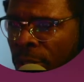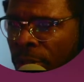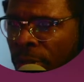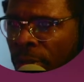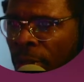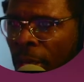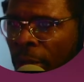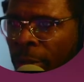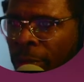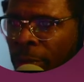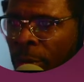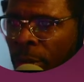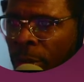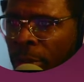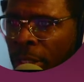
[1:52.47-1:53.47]
however you
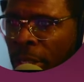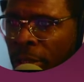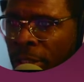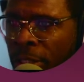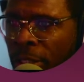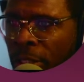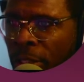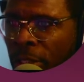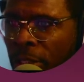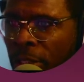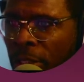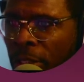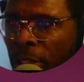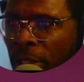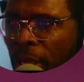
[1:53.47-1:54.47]
want to pronounce it.
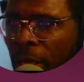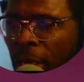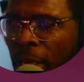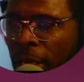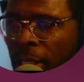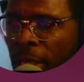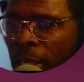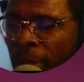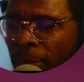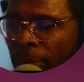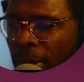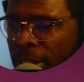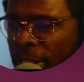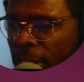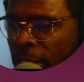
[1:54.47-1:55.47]
And
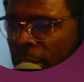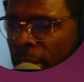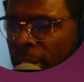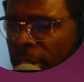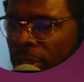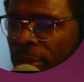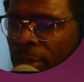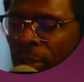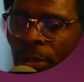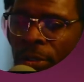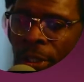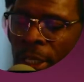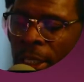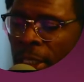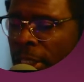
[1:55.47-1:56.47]
basically, sudo
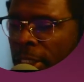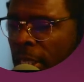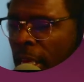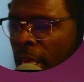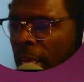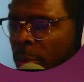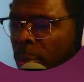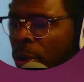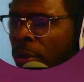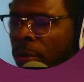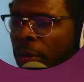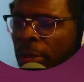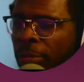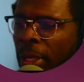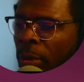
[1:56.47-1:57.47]
is a
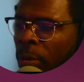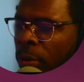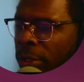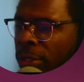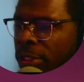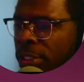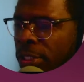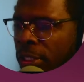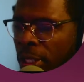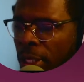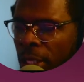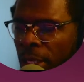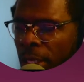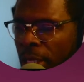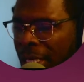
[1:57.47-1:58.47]
program that works
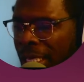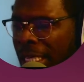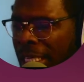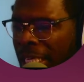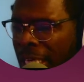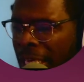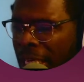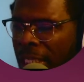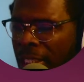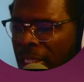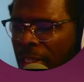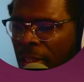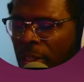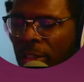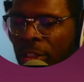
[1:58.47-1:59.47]
in a
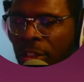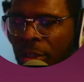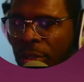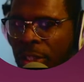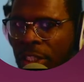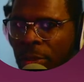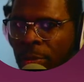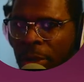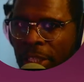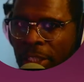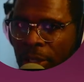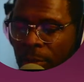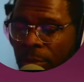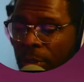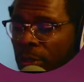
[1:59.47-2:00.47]
Unix-based
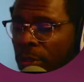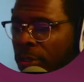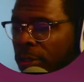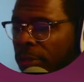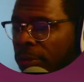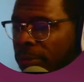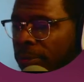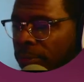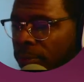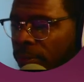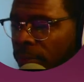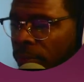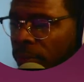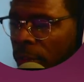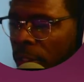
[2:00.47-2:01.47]
computer,
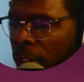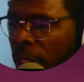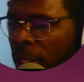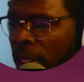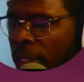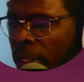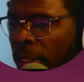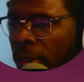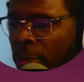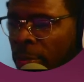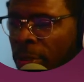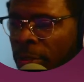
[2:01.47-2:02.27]
a computer